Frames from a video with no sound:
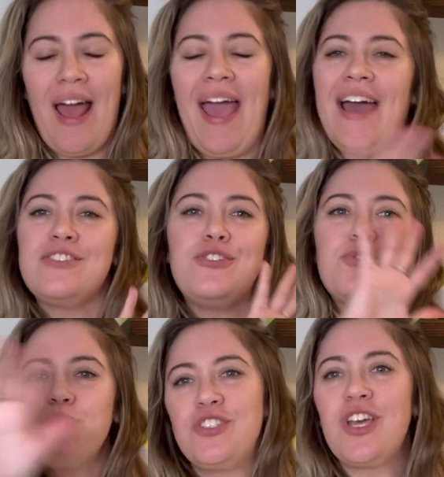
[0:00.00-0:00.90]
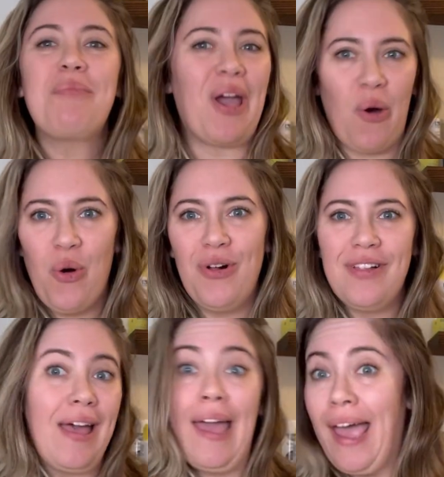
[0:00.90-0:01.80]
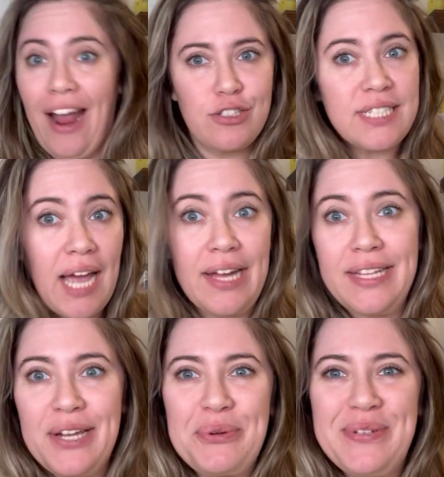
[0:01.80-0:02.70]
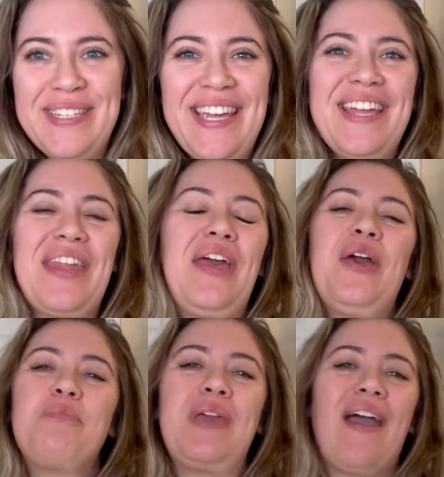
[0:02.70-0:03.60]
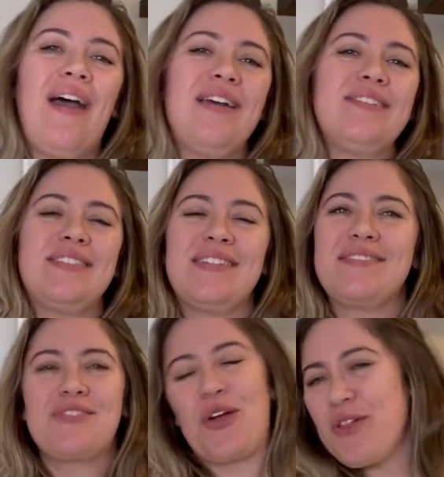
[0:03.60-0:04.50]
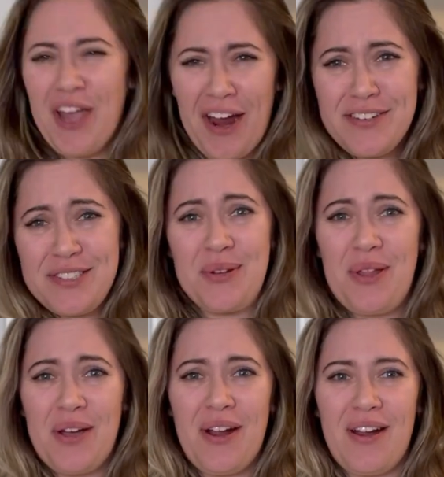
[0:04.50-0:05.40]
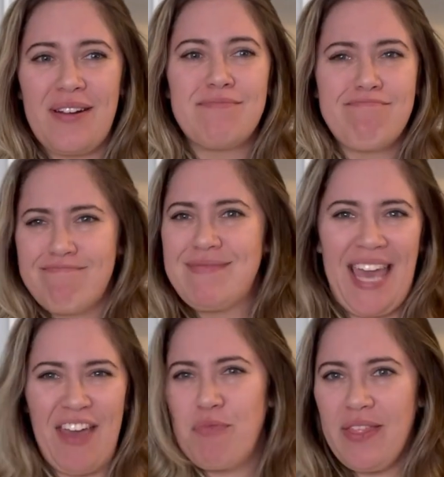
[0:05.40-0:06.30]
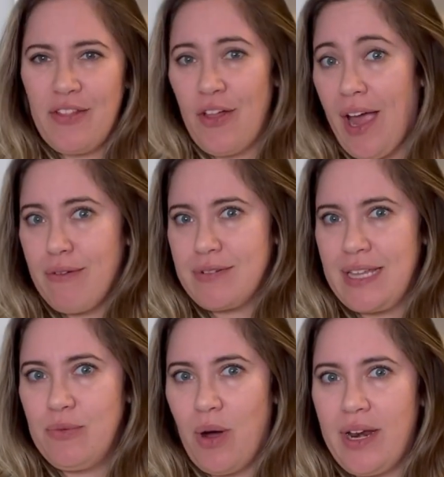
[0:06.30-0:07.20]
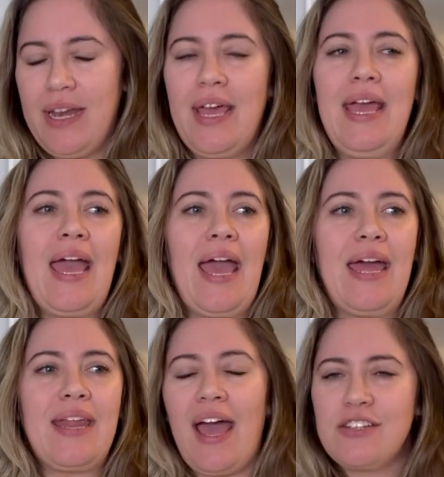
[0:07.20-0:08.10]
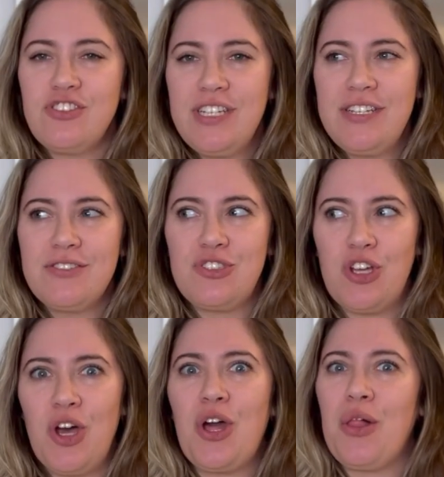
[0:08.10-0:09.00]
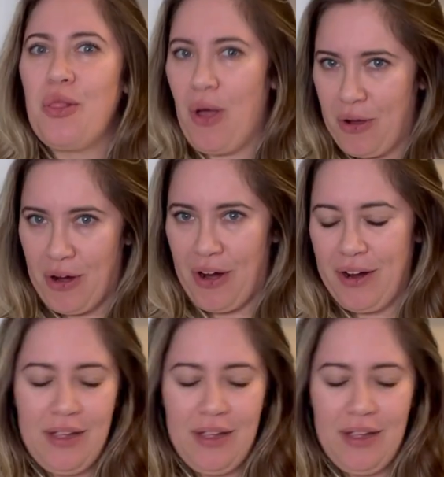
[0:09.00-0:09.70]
I had to switch up my whole hairstyling routine because curling irons no longer gave me the look I really wanted, and it actually took longer.